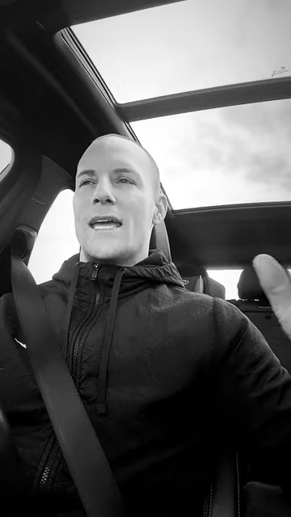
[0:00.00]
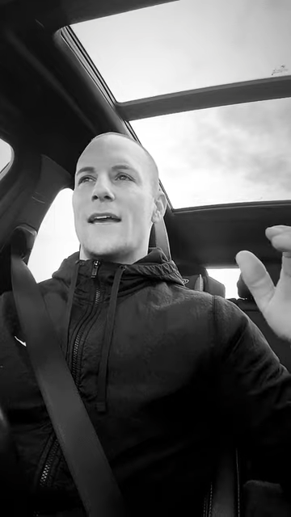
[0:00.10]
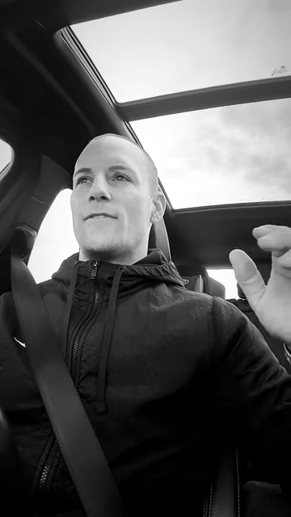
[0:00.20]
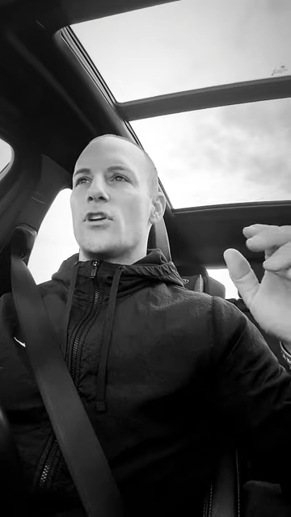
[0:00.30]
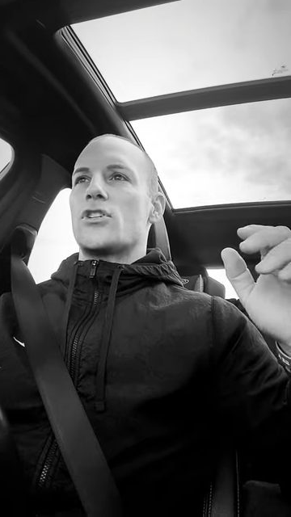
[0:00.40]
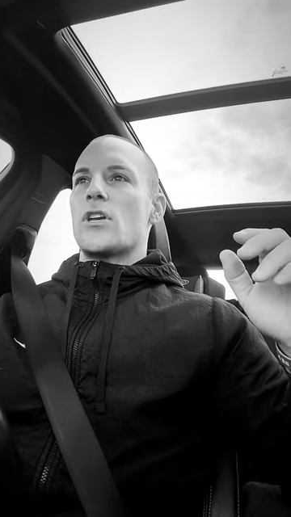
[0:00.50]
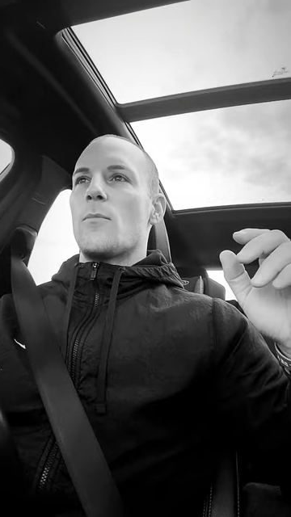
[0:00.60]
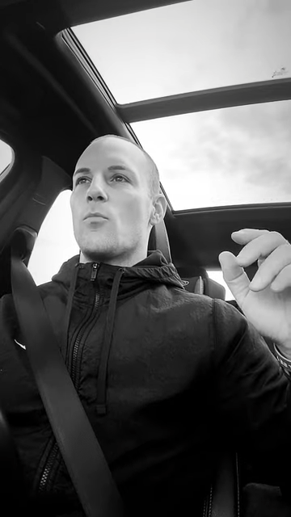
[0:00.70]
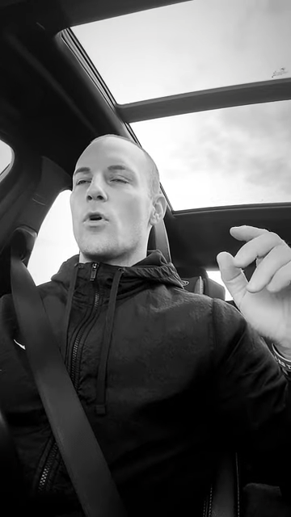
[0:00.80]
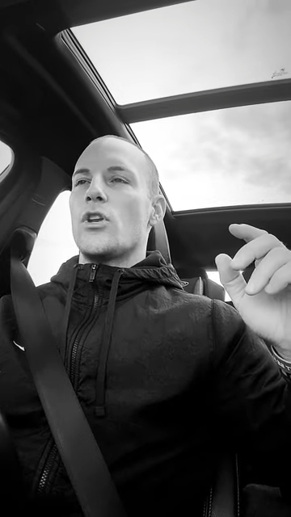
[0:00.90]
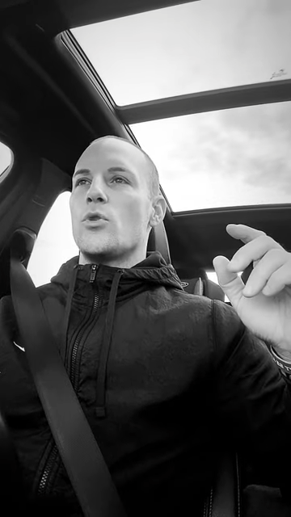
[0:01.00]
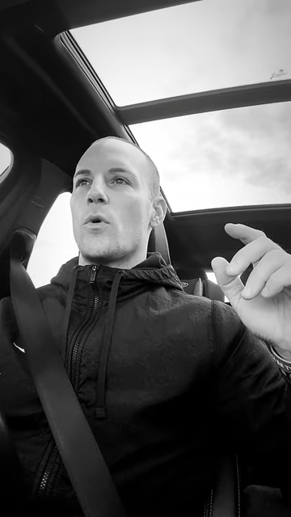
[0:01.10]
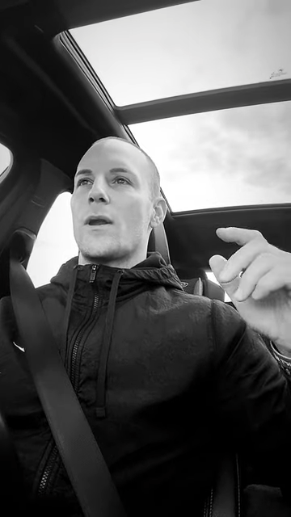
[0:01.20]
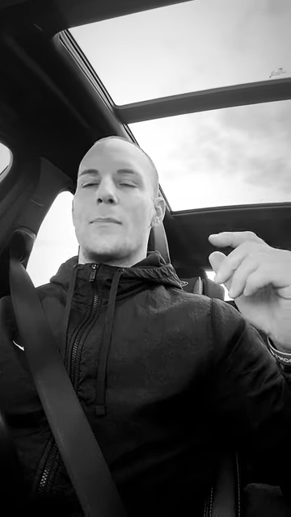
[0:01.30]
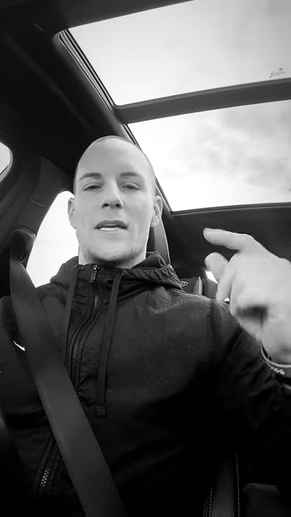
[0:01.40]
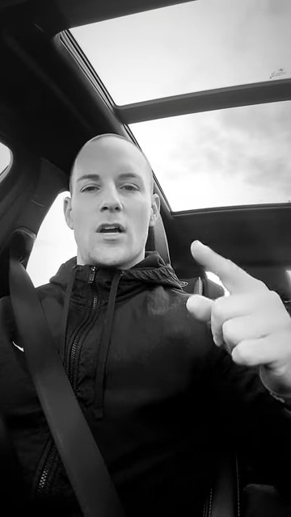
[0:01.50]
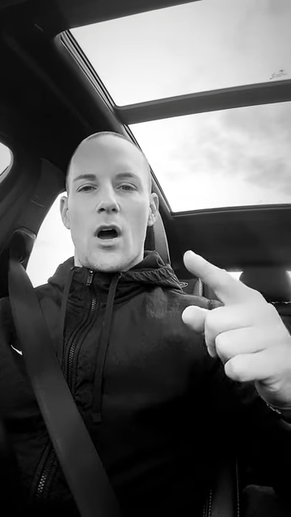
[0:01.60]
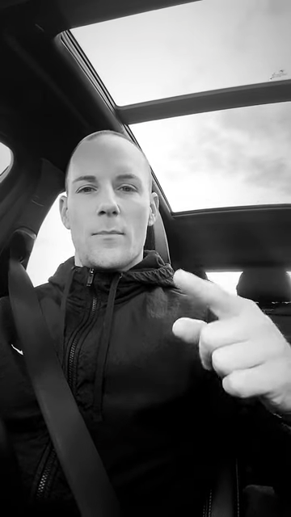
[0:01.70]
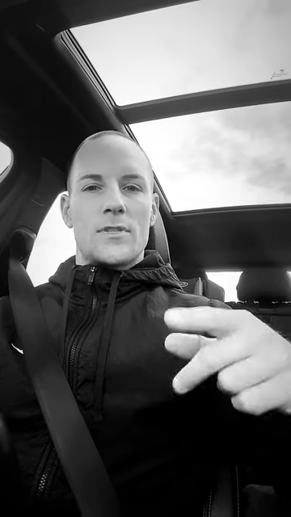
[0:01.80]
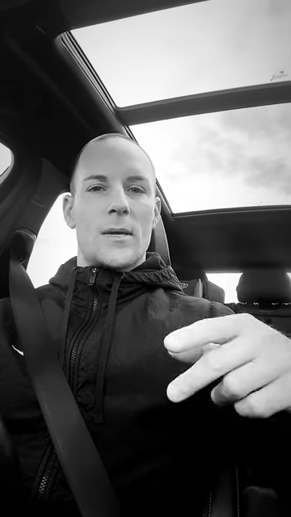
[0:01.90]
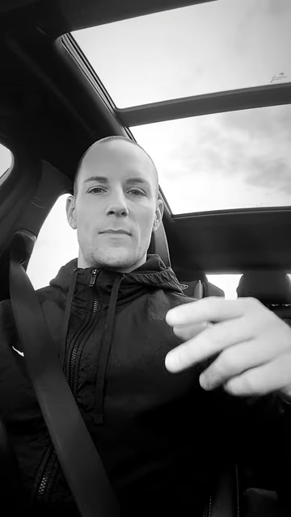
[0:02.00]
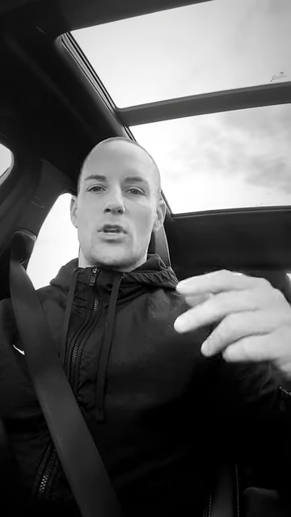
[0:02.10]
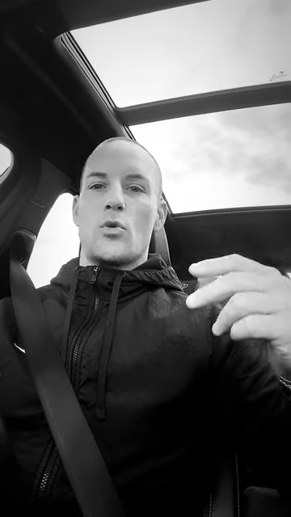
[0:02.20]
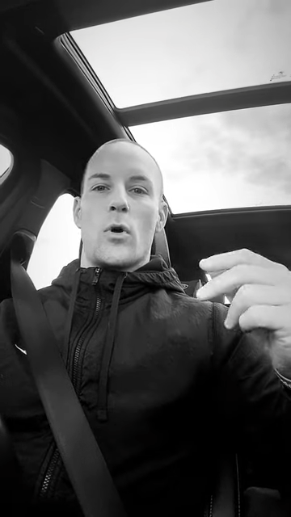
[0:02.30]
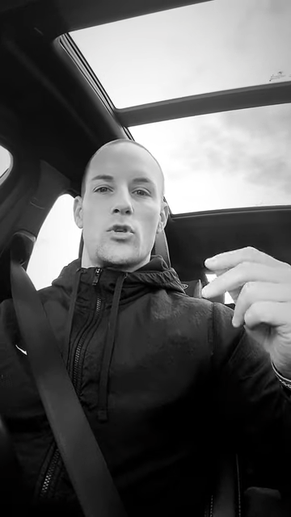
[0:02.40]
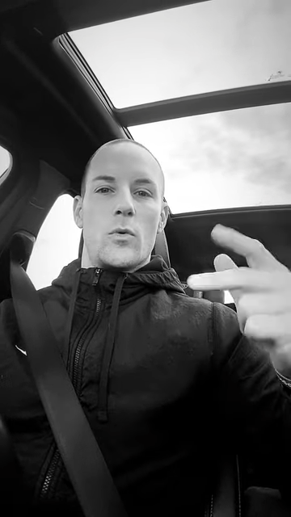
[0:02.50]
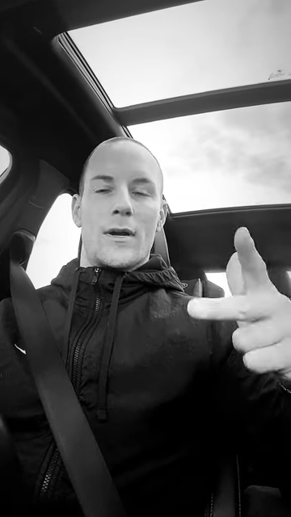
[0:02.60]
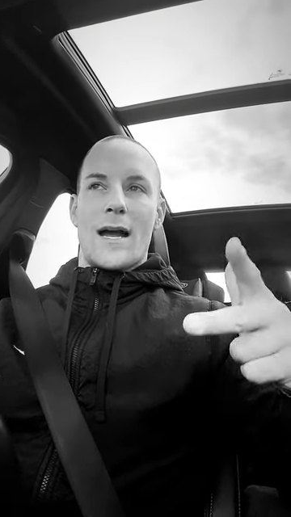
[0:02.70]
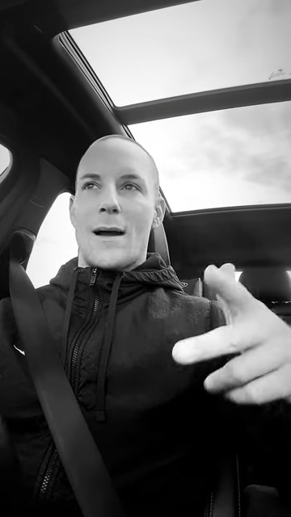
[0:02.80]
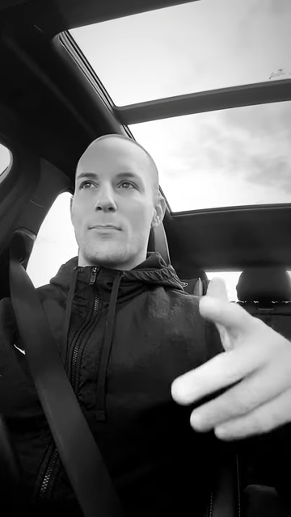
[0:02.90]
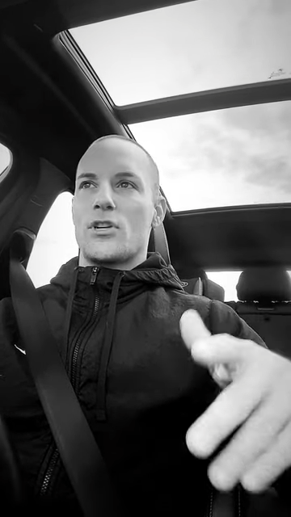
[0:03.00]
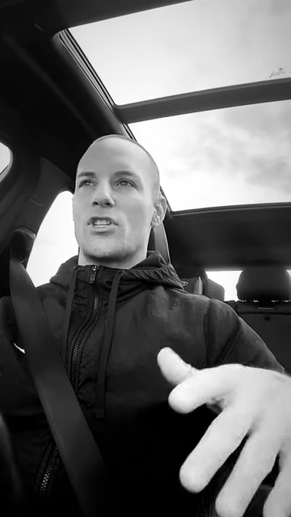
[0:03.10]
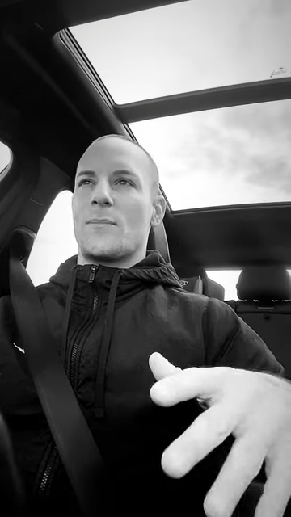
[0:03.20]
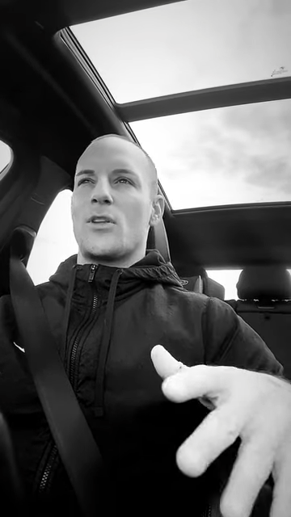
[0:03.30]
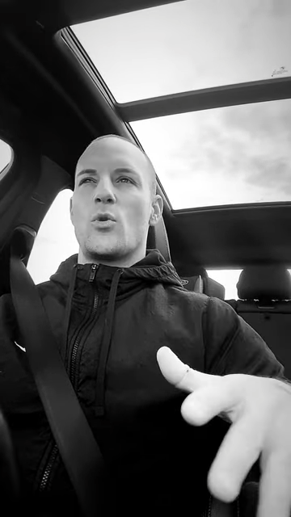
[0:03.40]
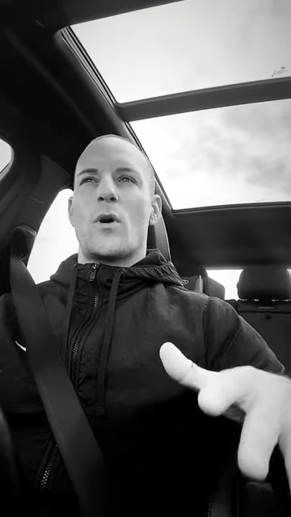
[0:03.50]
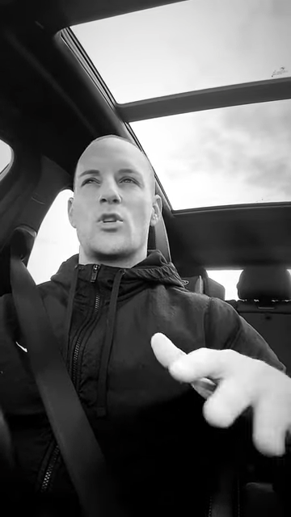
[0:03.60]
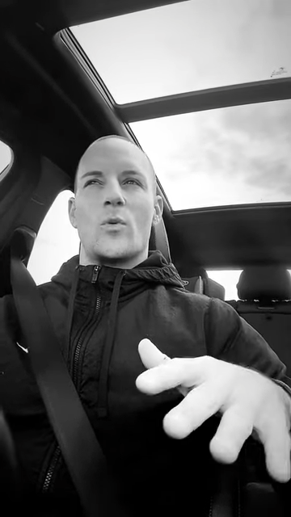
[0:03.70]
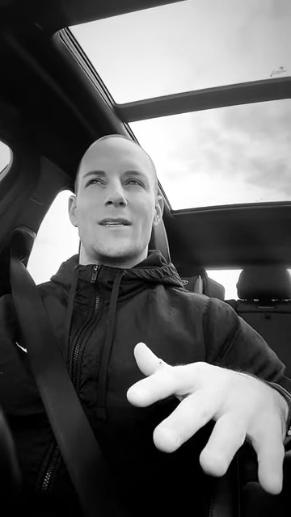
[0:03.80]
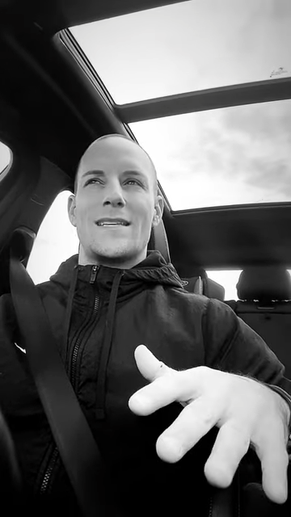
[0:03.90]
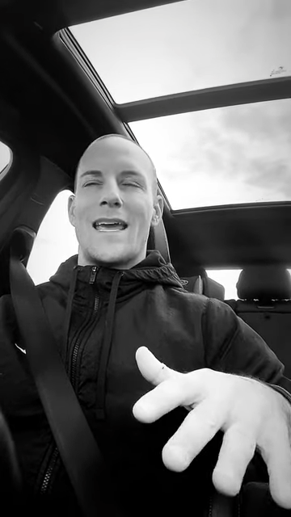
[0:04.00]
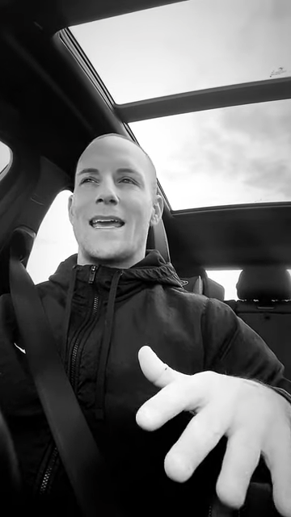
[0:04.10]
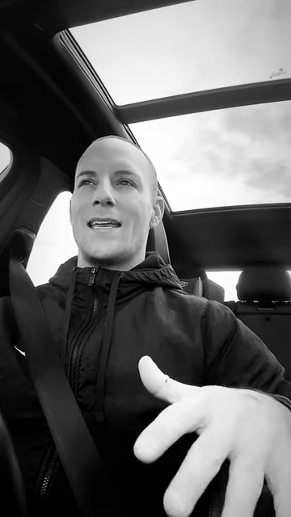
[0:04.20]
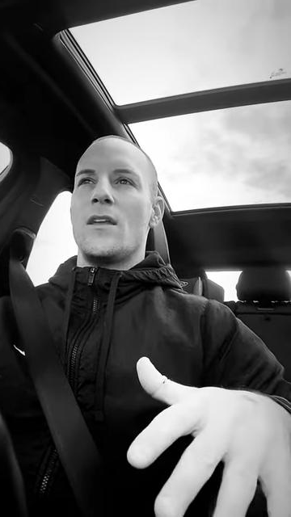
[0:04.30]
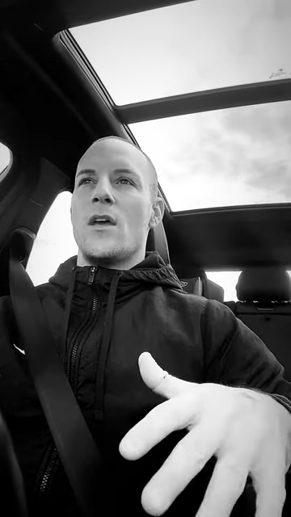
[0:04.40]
If there's someone you want to become, something you want to accomplish, something you want to attain,